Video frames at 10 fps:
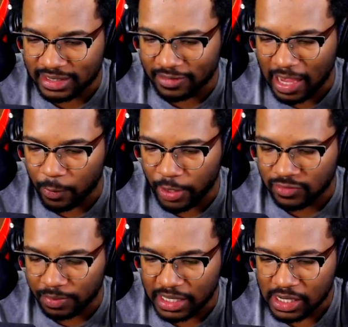See if that
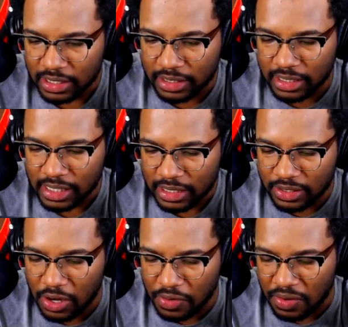works for me.
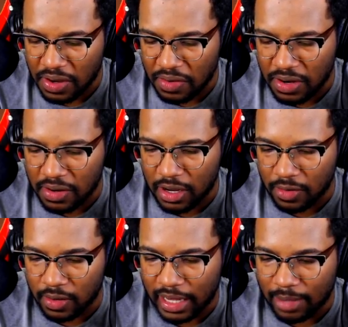
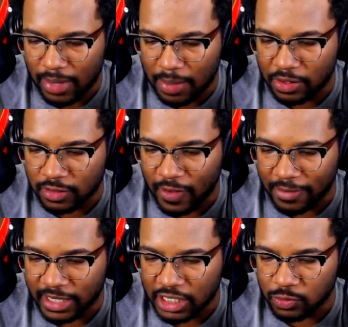No. Okay, maybe those
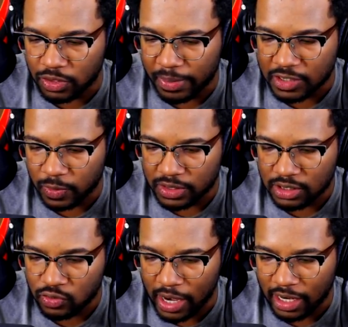5 seconds were the best ones.
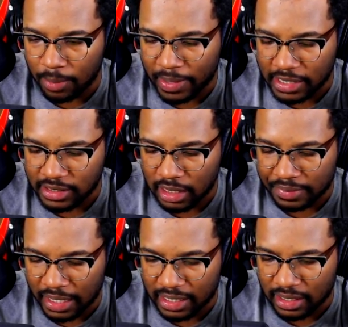Strike up, blast
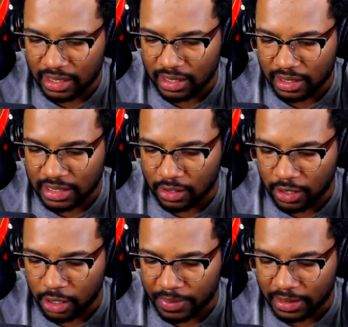up. Is that
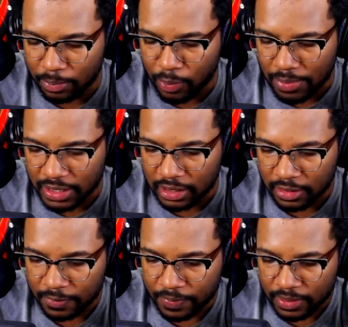gonna hurt me? Probably.
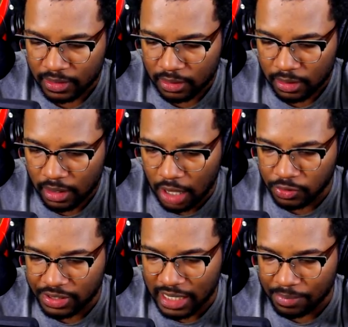I'll
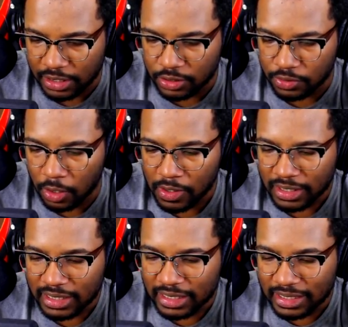do the same thing too though.
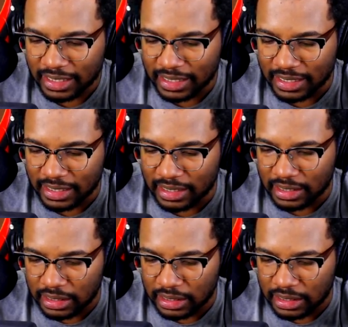Please.